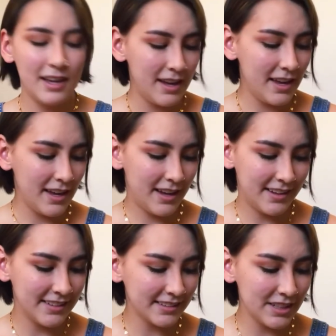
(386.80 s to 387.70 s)

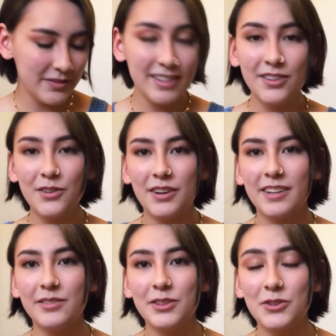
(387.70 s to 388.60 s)
And let me know
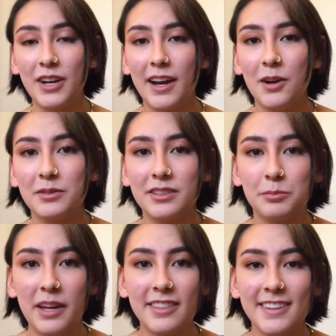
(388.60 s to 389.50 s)
if you try out this
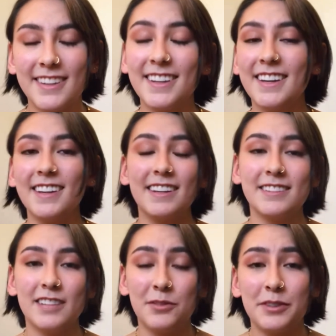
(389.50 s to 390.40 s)
method. It's
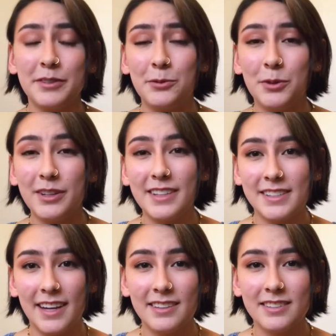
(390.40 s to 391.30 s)
definitely really
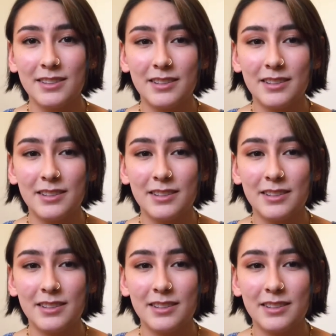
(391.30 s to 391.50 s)
intense,